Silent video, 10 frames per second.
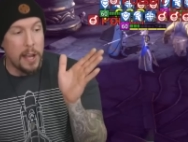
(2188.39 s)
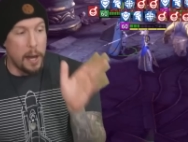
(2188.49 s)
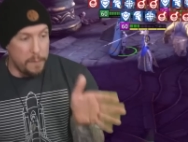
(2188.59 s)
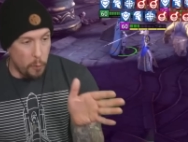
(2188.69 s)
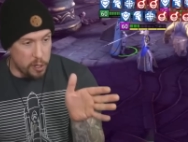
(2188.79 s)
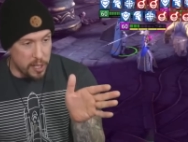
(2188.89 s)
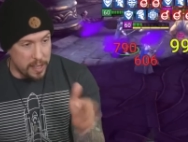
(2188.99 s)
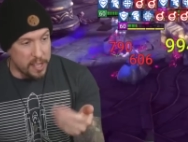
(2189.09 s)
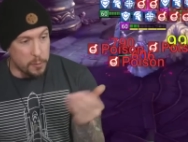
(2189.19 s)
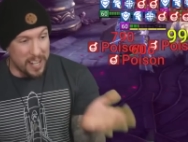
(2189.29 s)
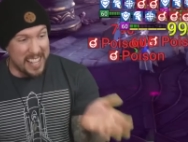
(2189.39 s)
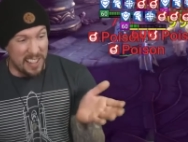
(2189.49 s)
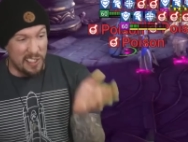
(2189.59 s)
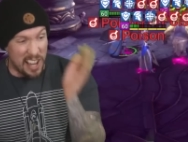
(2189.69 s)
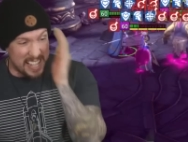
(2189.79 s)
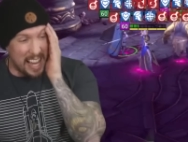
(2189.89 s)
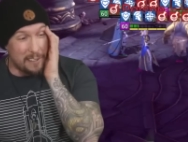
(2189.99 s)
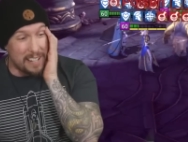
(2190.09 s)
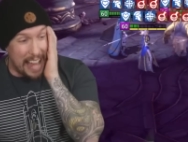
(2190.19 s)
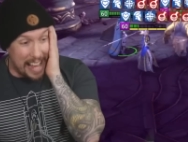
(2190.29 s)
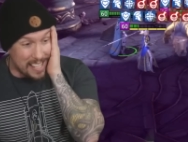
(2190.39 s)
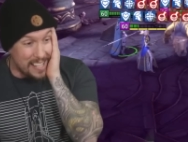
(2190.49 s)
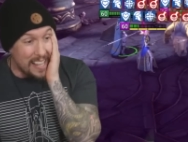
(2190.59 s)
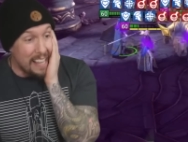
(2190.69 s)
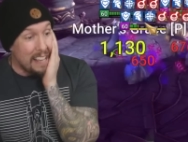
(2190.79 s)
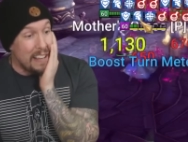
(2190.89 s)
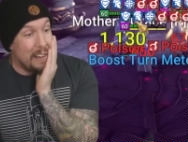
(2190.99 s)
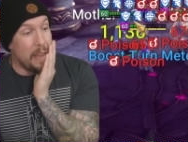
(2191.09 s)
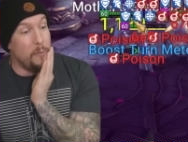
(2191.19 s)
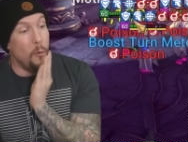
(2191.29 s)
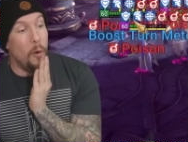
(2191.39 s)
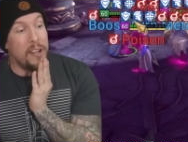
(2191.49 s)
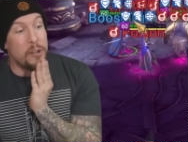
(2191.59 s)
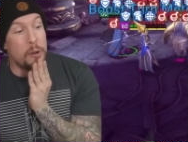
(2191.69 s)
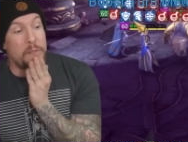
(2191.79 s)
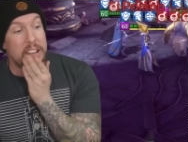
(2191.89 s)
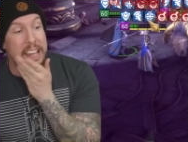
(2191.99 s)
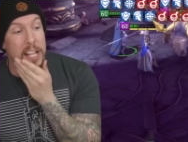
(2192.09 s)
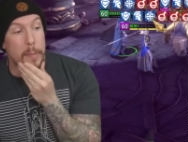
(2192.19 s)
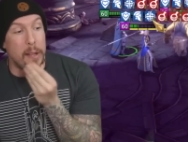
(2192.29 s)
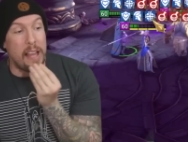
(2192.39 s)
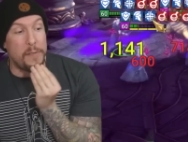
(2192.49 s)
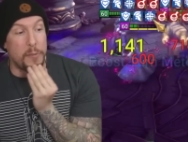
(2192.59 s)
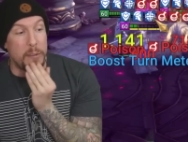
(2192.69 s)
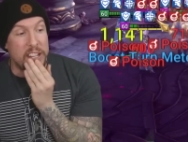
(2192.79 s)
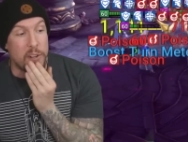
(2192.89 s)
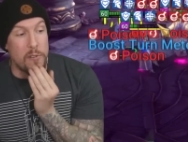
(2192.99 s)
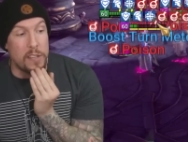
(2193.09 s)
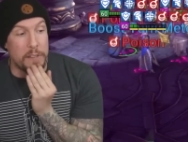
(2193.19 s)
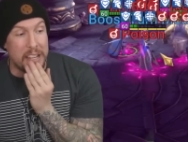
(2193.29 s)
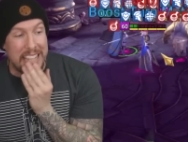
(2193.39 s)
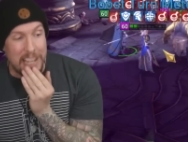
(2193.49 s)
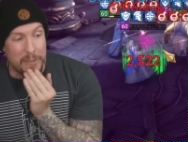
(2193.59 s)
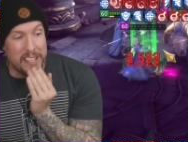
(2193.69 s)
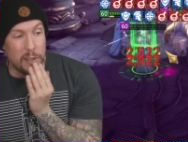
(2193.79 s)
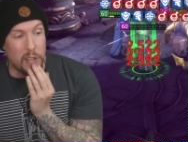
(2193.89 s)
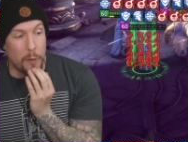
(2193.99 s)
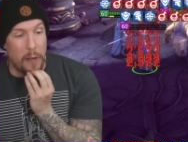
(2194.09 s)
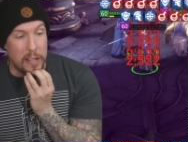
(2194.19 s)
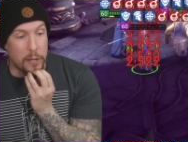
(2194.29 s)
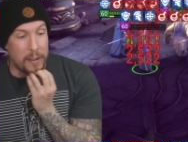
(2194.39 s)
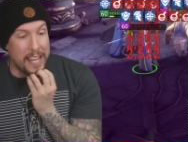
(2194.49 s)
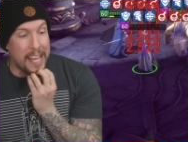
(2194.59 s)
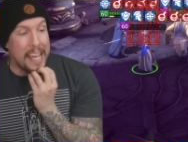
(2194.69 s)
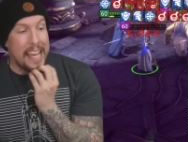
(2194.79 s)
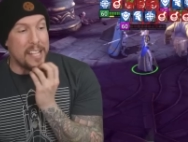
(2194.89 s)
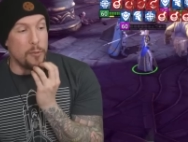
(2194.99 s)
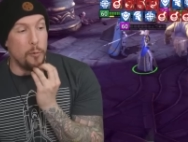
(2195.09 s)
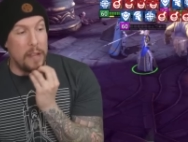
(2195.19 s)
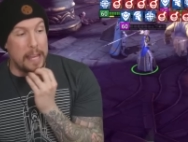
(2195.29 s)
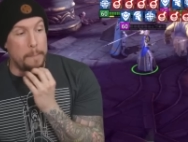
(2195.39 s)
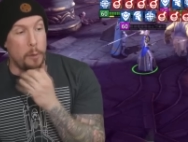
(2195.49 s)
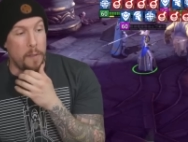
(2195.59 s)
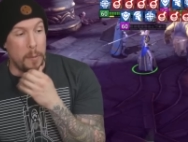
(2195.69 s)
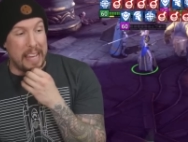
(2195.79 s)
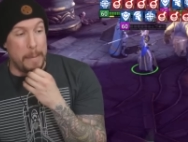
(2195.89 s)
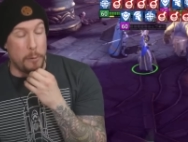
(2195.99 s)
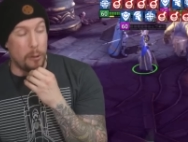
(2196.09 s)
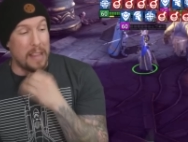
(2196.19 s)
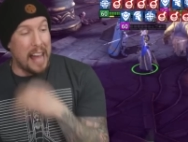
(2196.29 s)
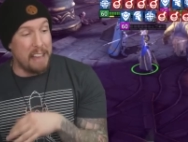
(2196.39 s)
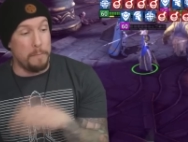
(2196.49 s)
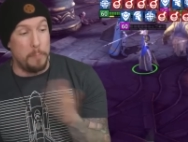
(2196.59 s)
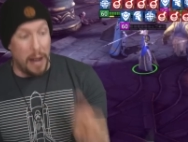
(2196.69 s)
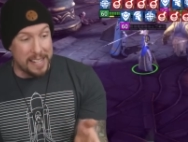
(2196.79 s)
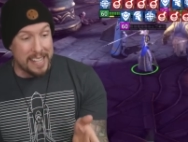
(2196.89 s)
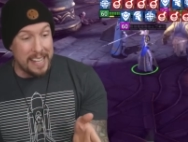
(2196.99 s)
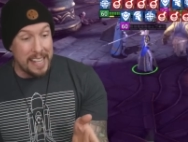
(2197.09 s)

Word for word: unfortunately. So we're going to take a lot of counterattacks. And we have 1 turn of unkillable left, 3 turns of continuous heals on Reliquary. It's really important that we keep her alive, but